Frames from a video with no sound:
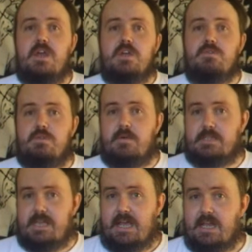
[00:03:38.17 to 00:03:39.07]
you'll know
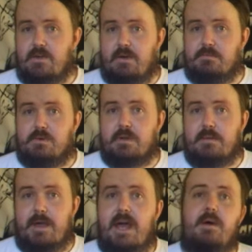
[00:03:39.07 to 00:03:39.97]
exactly who I'm talking
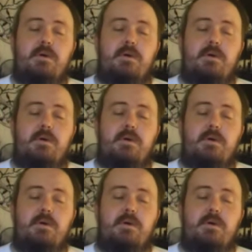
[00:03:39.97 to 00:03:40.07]
about.